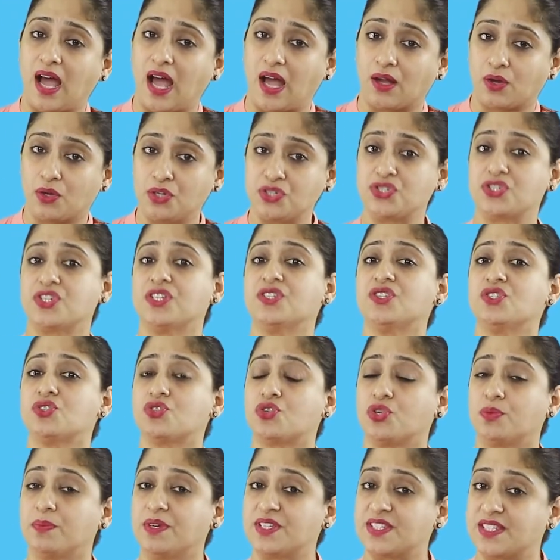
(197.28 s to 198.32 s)
questions
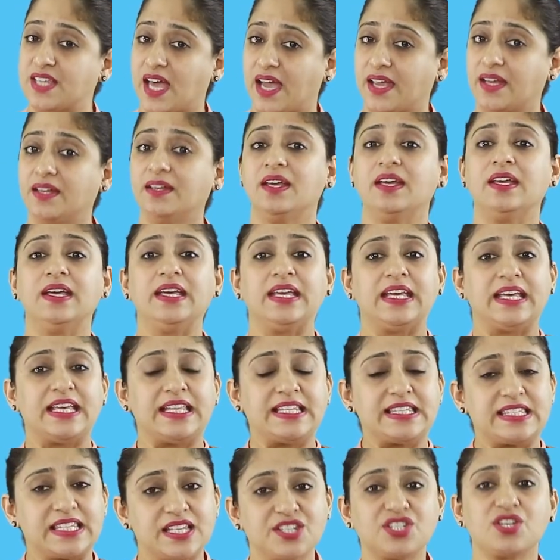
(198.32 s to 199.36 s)
should be designed
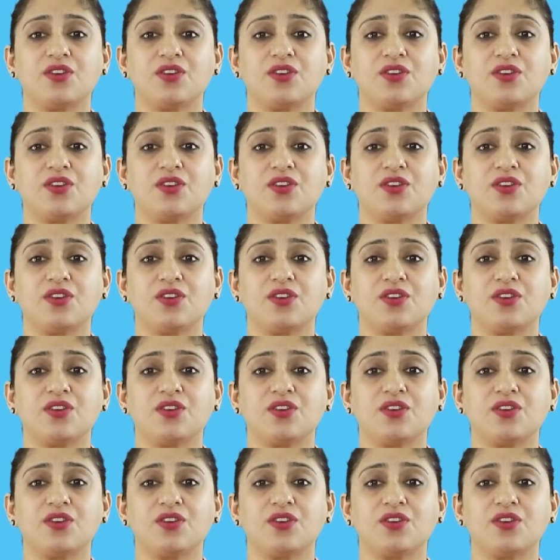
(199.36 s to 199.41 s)
in such